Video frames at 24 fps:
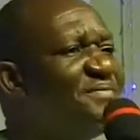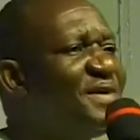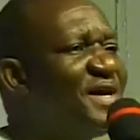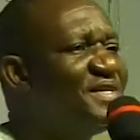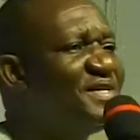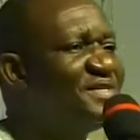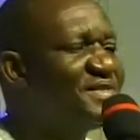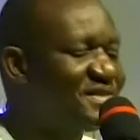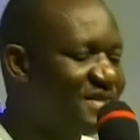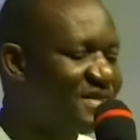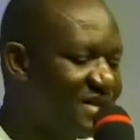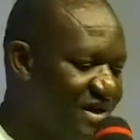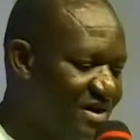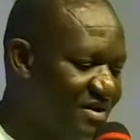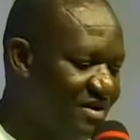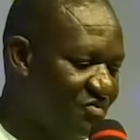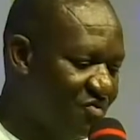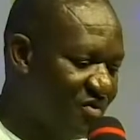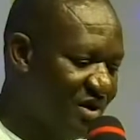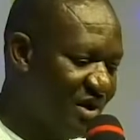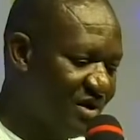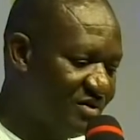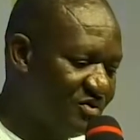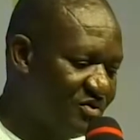saying
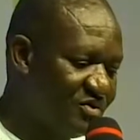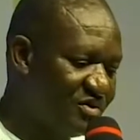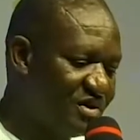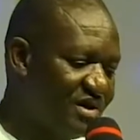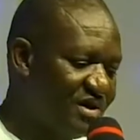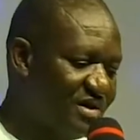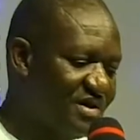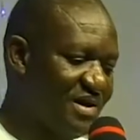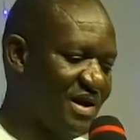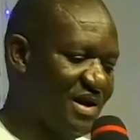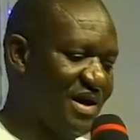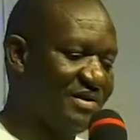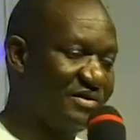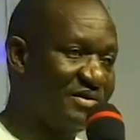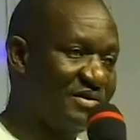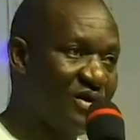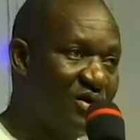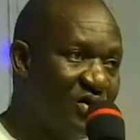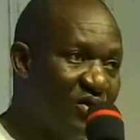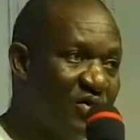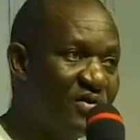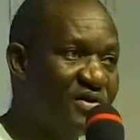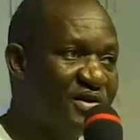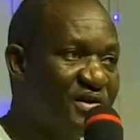we are looking at
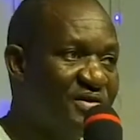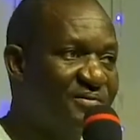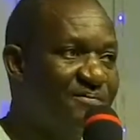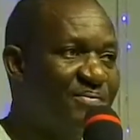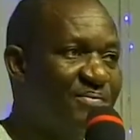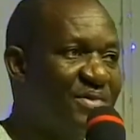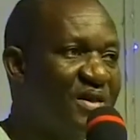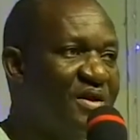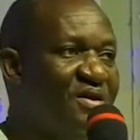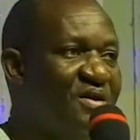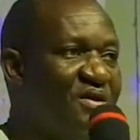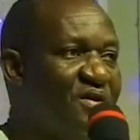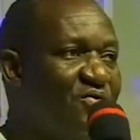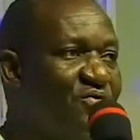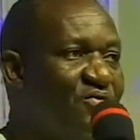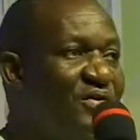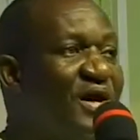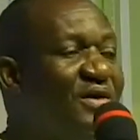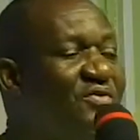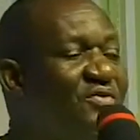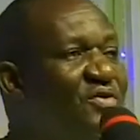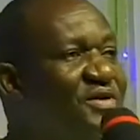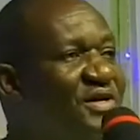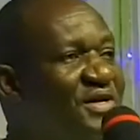glory, we are
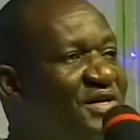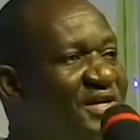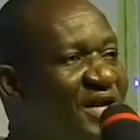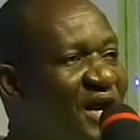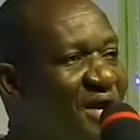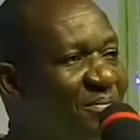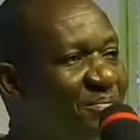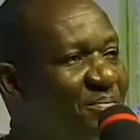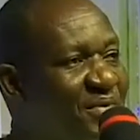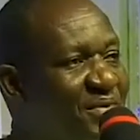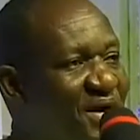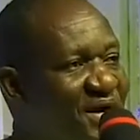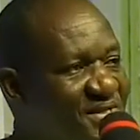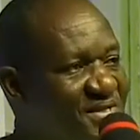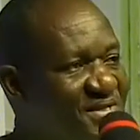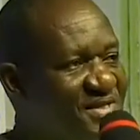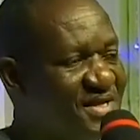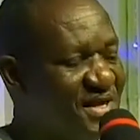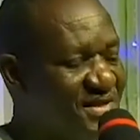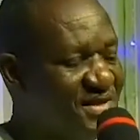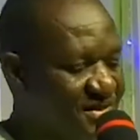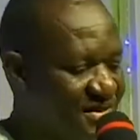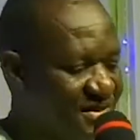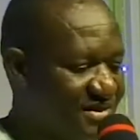looking at
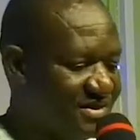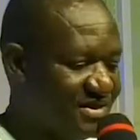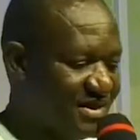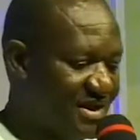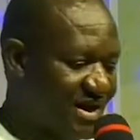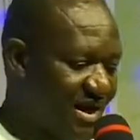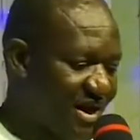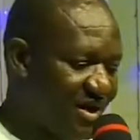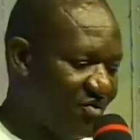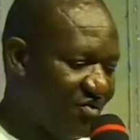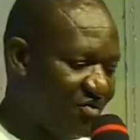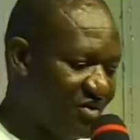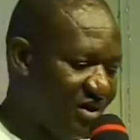presence, and we are